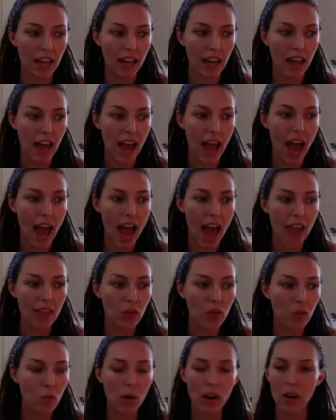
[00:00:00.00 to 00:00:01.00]
had
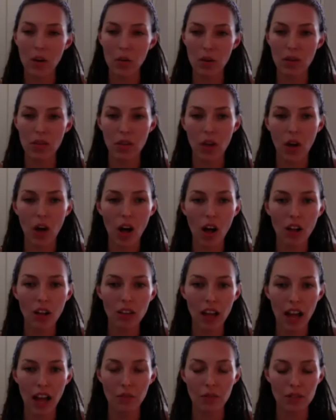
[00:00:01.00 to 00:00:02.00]
the
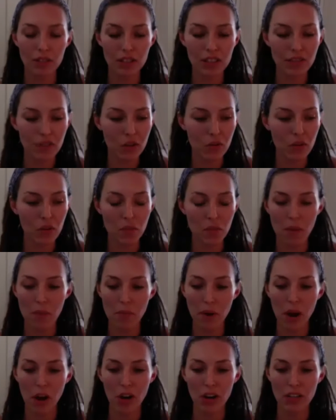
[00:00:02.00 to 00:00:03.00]
wherewithal. I was living with my
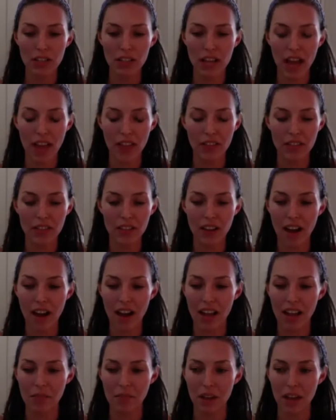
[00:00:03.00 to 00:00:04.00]
parents at the
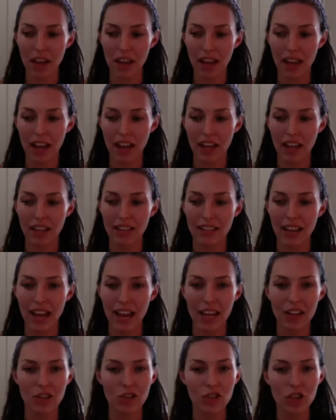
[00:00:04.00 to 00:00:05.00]
time, and I
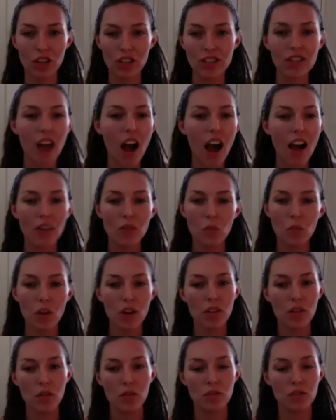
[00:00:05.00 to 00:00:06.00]
had just gotten one
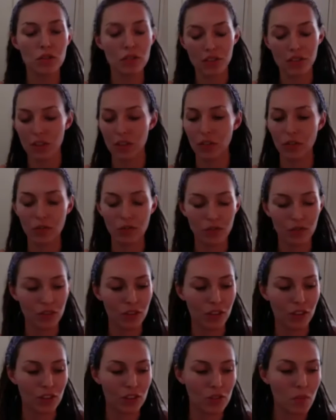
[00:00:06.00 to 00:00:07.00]
of those, the
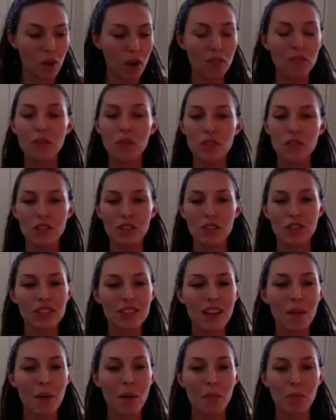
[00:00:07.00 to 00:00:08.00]
smartphones had just
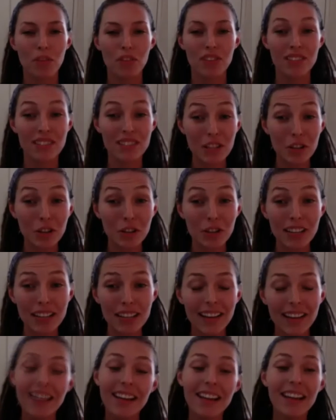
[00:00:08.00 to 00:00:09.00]
come up with
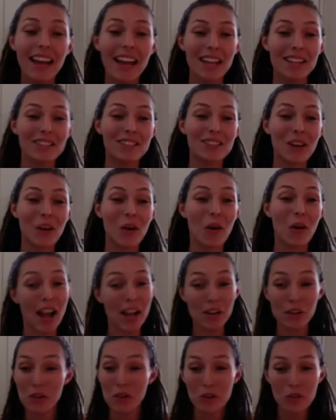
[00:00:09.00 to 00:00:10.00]
Siri. And so I
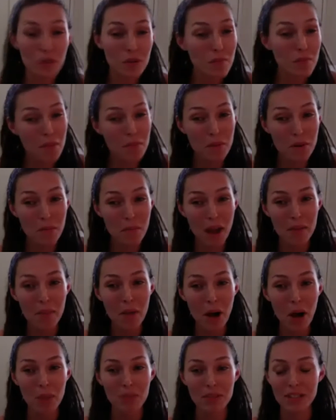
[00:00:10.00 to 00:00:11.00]
couldn't remember my
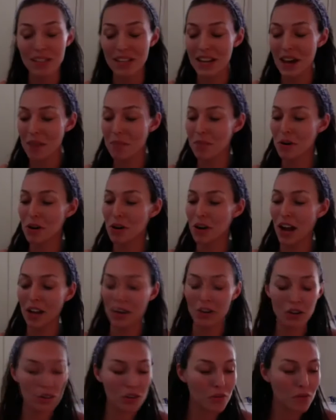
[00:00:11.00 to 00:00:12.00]
mom's number. I
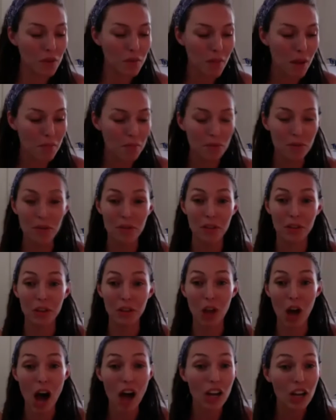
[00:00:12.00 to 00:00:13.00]
couldn't remember the
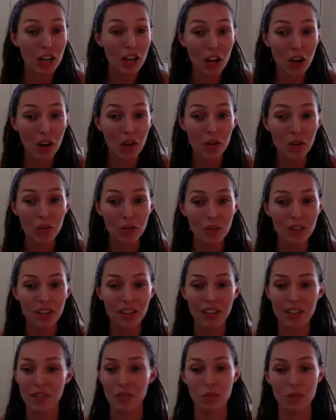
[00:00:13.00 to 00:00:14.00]
lock code
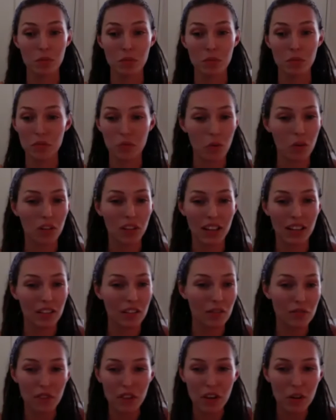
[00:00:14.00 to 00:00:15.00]
because it was before like the
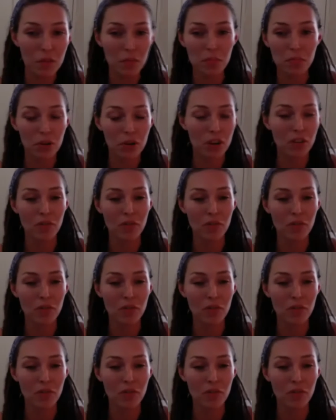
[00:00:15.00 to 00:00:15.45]
fingerprint